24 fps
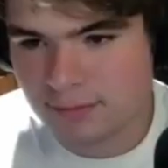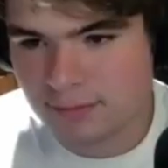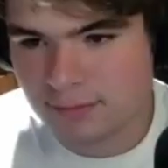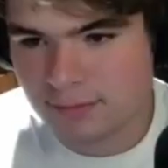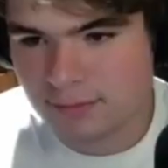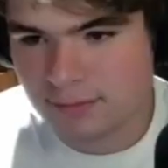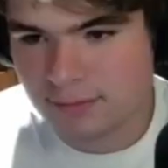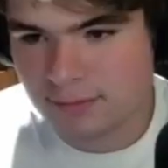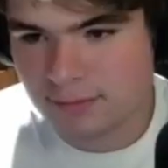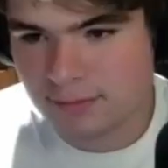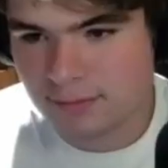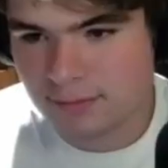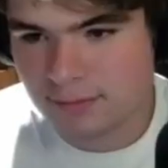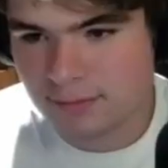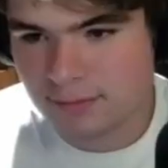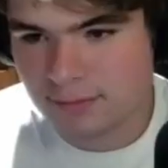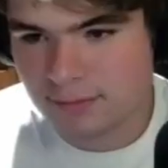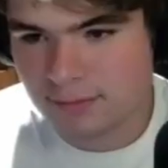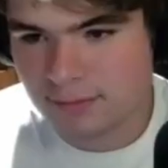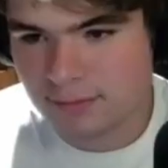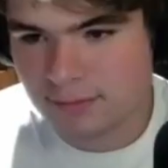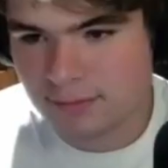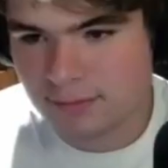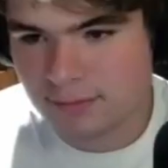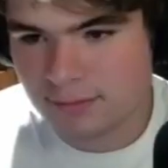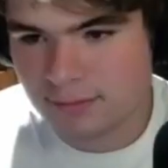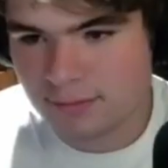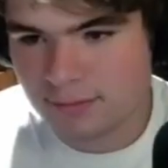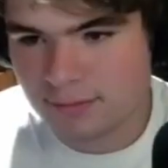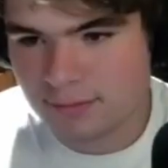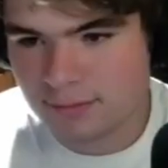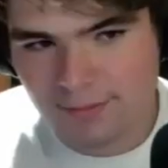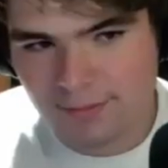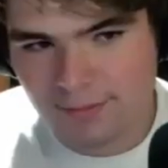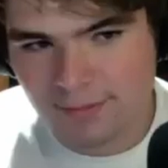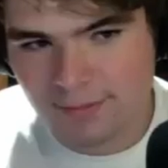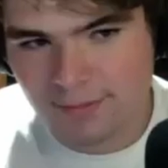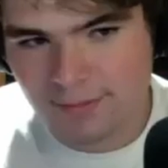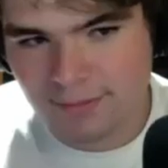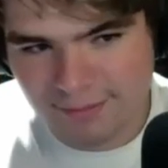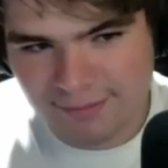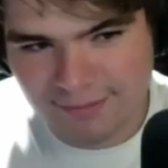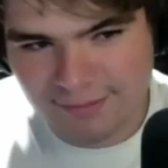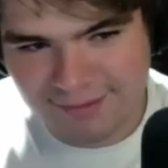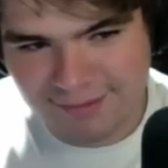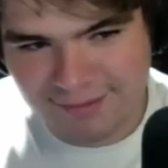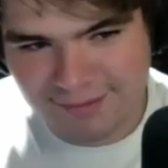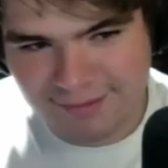
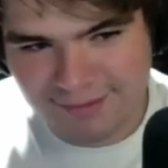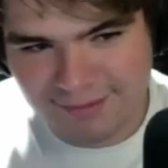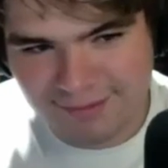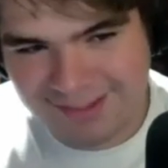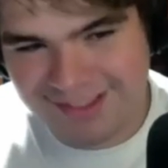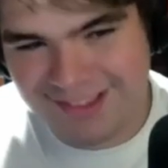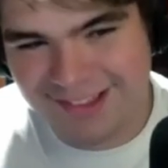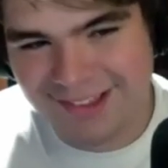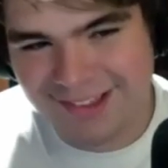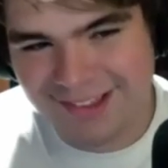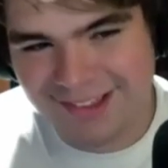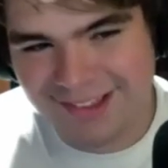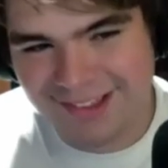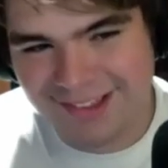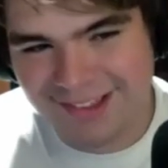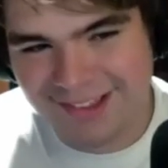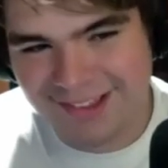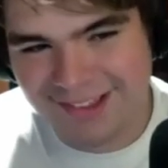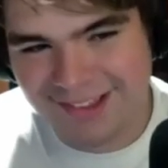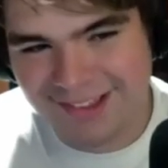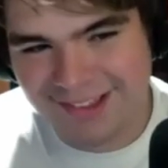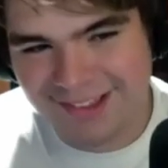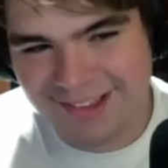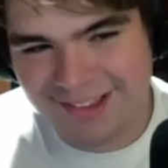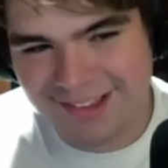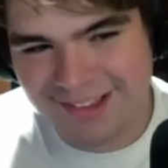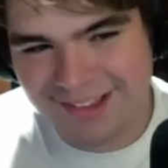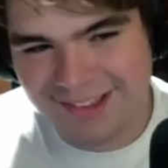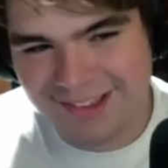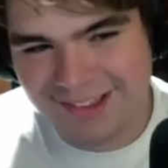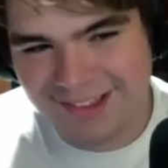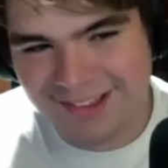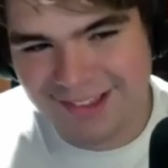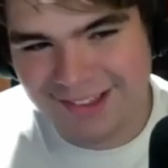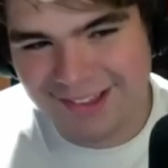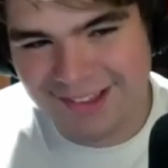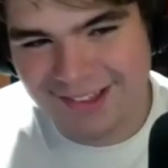(silent)